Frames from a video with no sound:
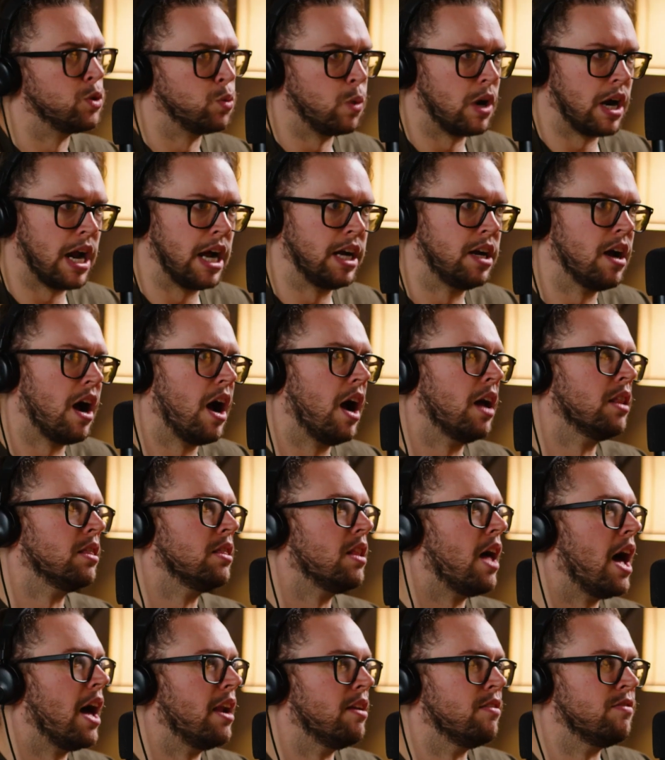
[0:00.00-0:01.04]
where I got a
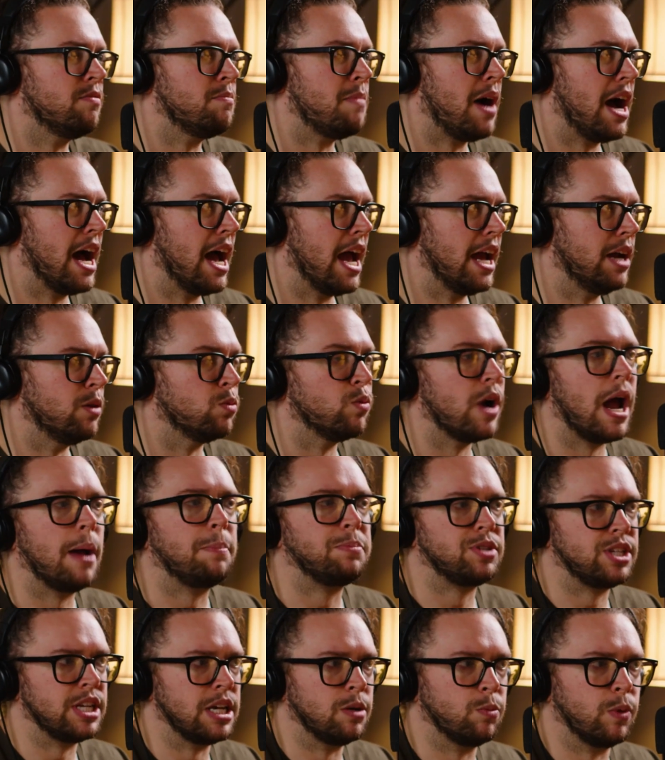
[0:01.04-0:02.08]
lot of my
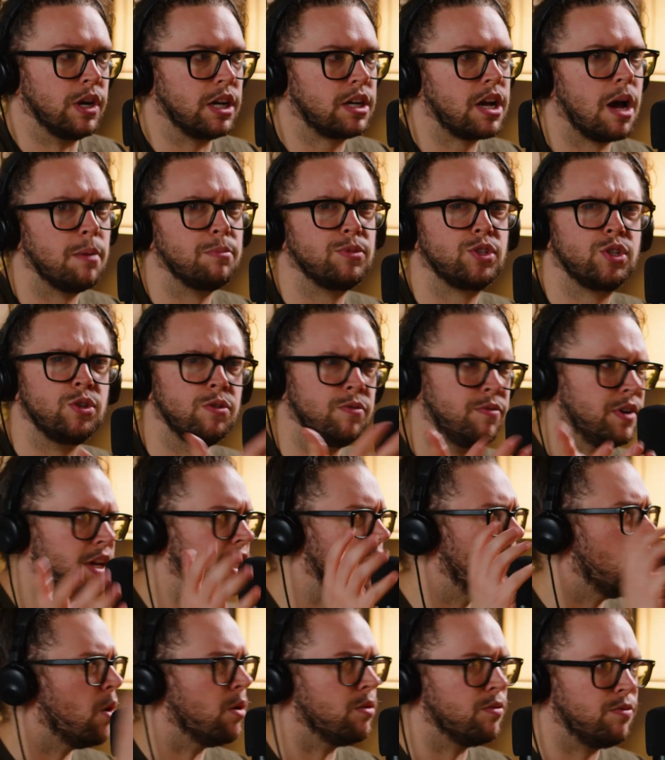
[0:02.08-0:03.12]
reps in when it comes to
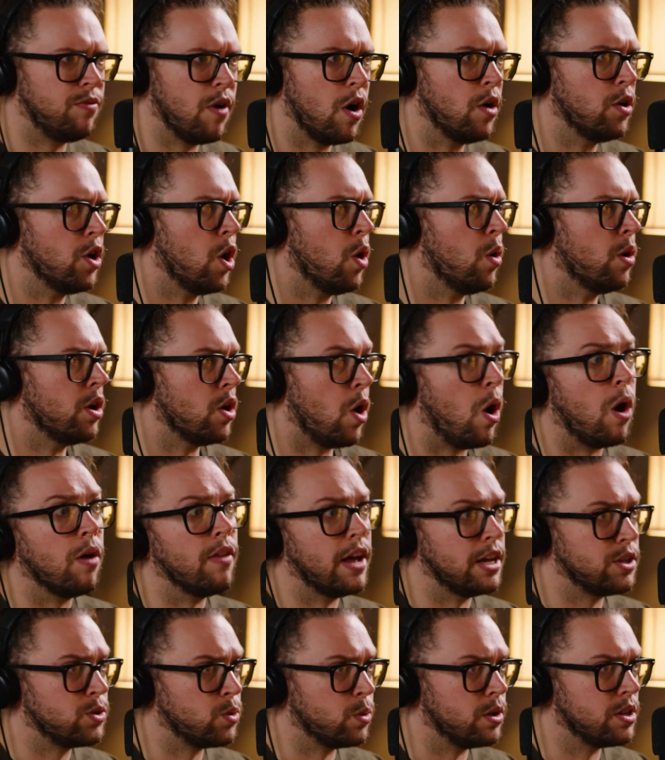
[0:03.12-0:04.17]
video and photo and all
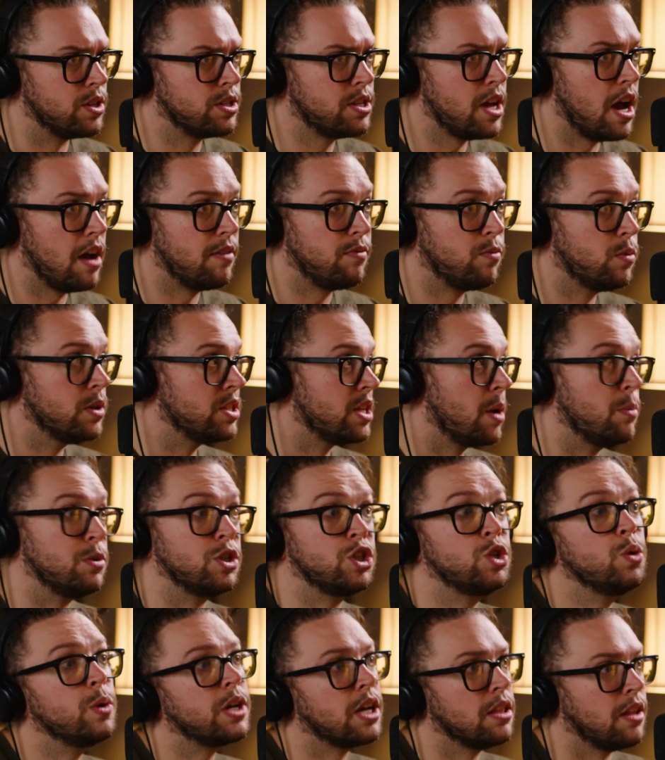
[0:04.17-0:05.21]
that sort of stuff was I was
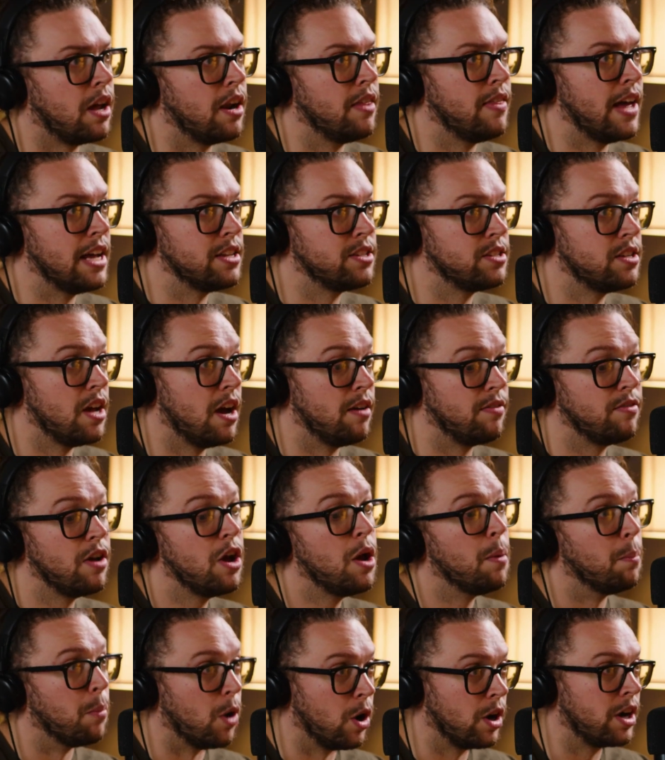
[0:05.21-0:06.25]
doing a lot of that stuff
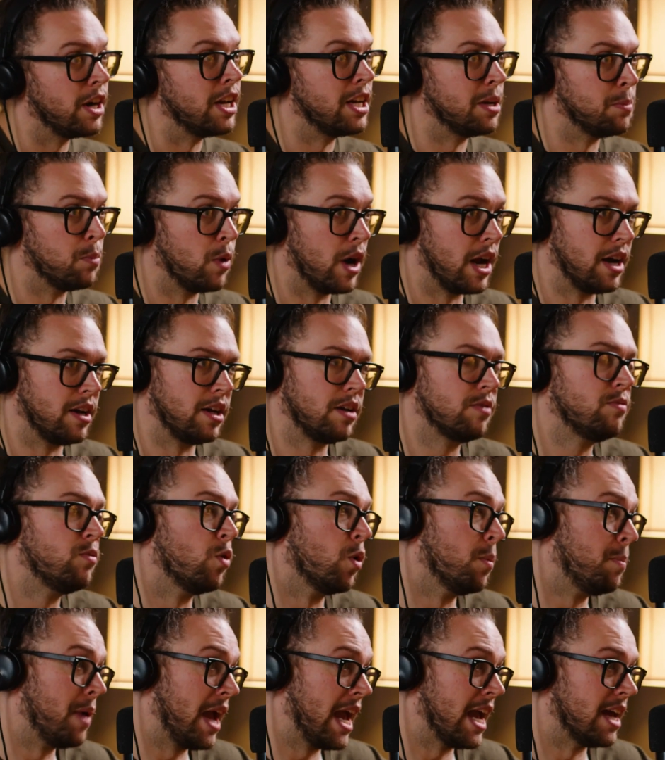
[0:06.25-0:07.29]
marketing and branding
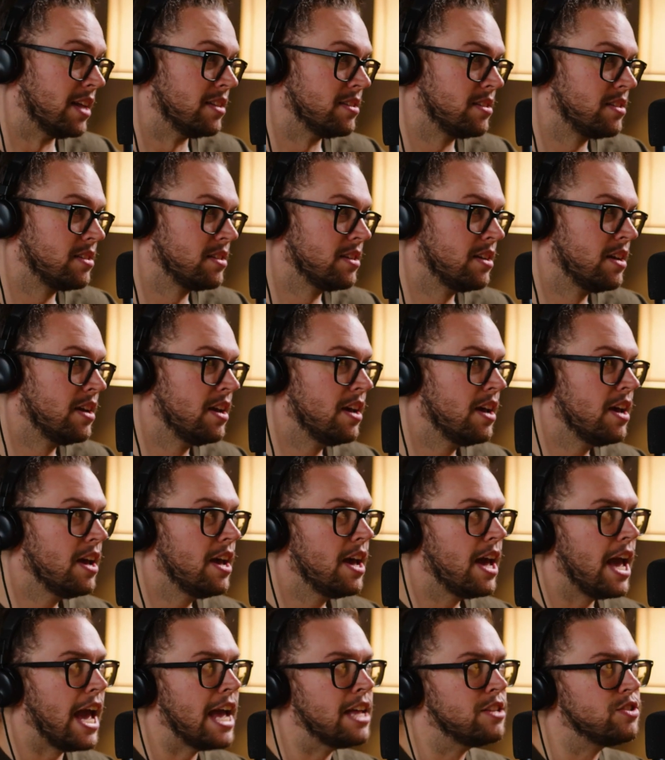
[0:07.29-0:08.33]
for bands.
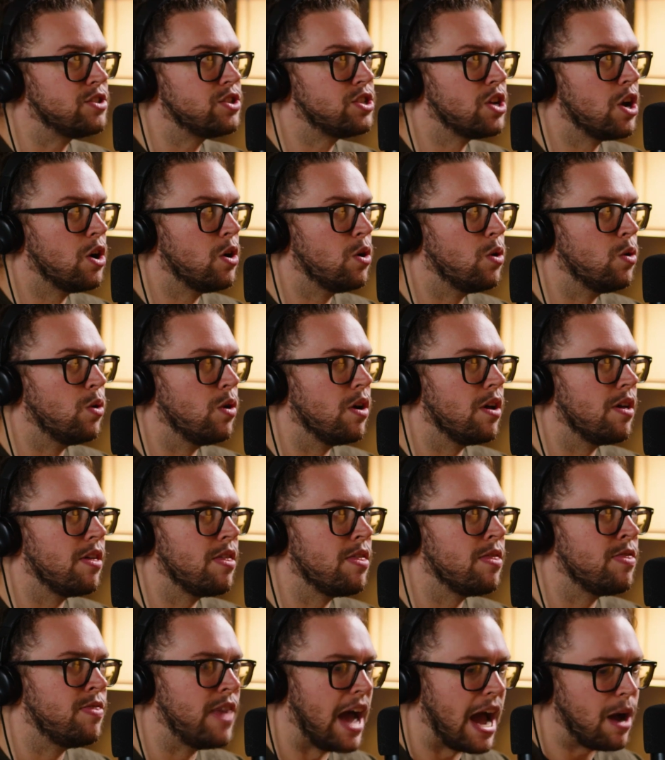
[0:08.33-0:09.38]
And so
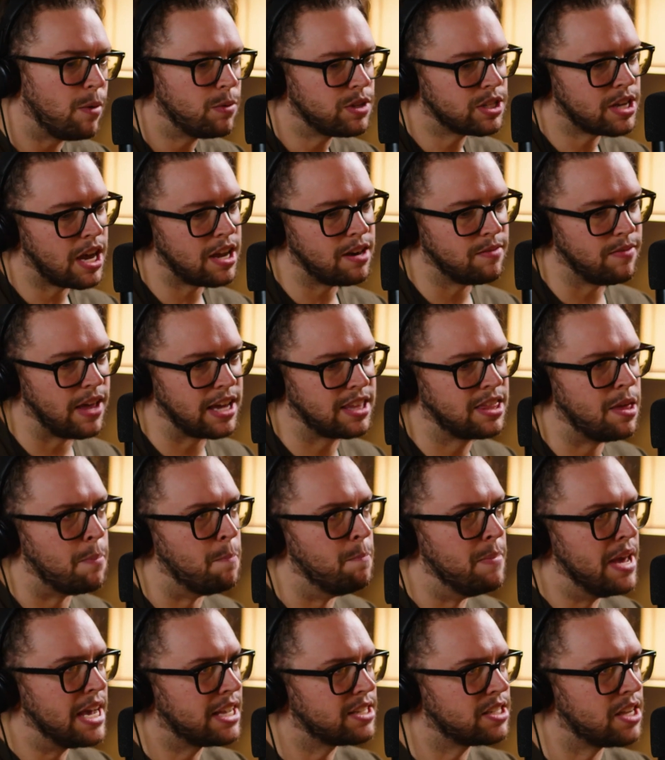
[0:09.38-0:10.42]
that was kind of like the
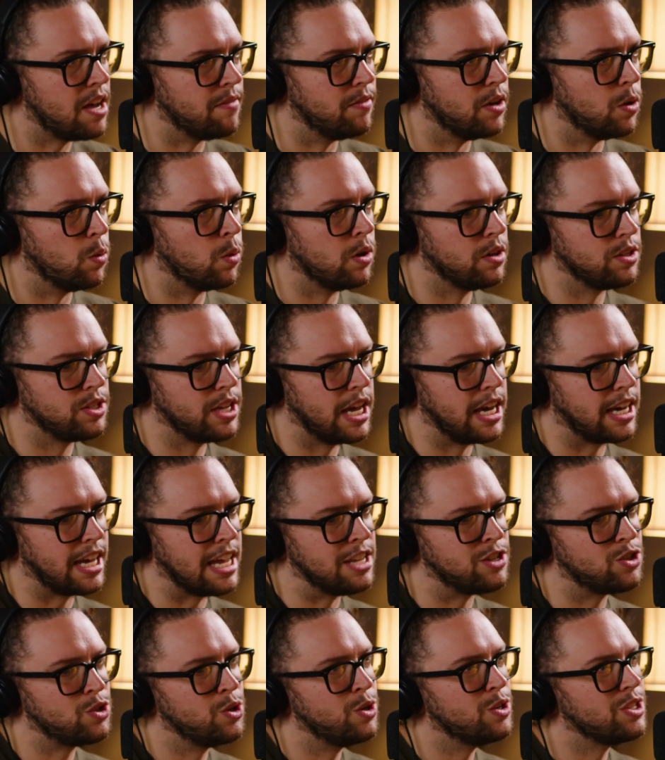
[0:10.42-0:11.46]
mix of it whereas like
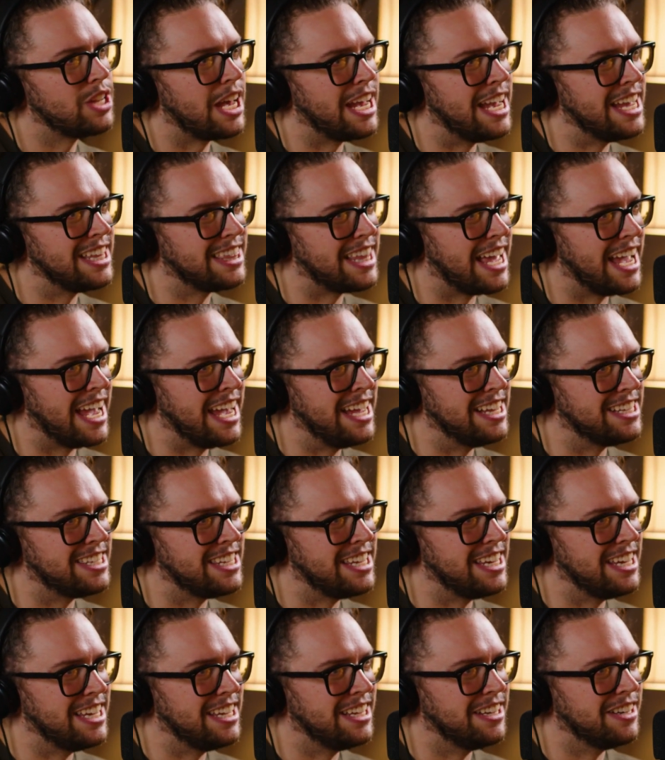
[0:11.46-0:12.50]
as soon as I hit that
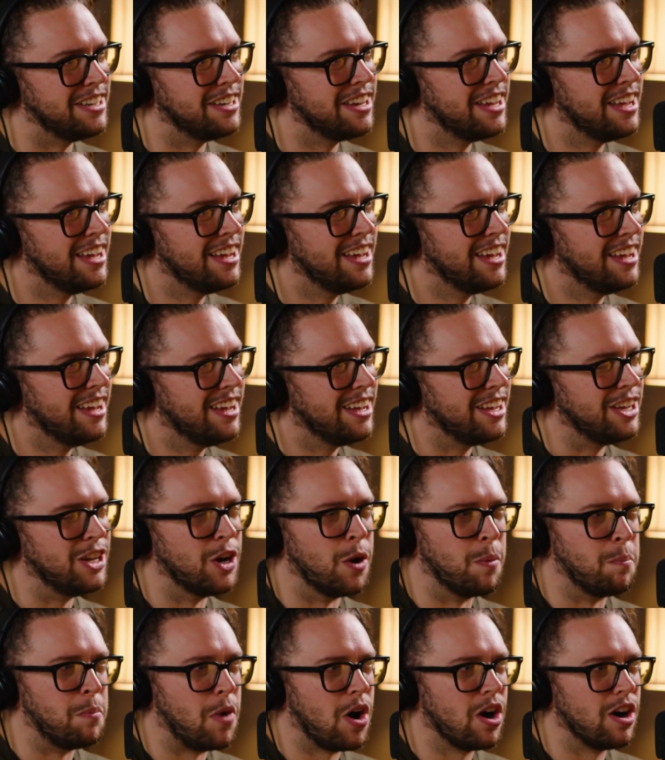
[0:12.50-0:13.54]
18, you
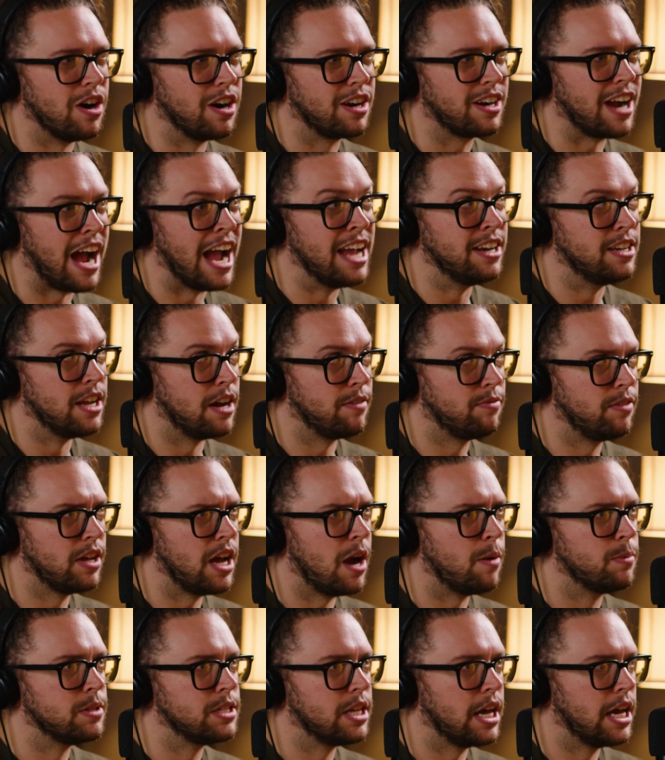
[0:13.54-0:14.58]
know, mark, I definitely
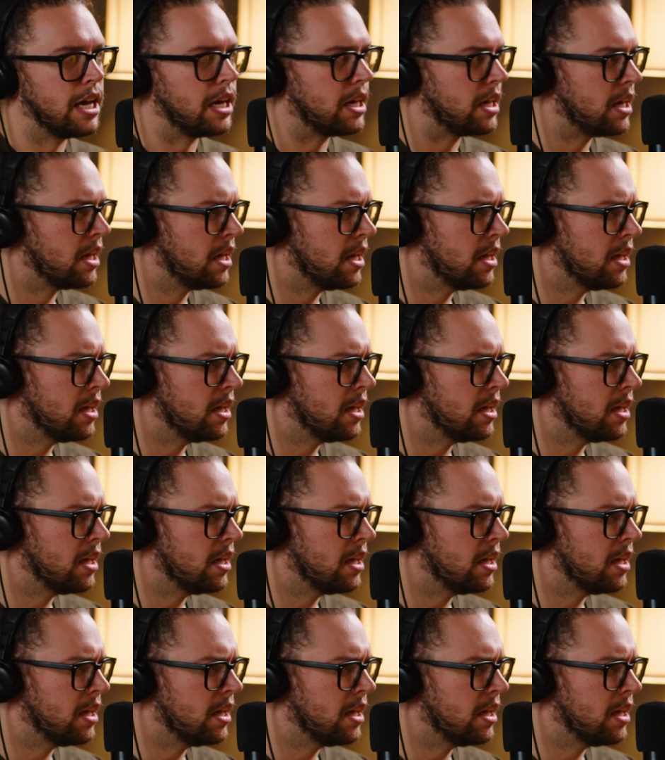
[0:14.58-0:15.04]
I was like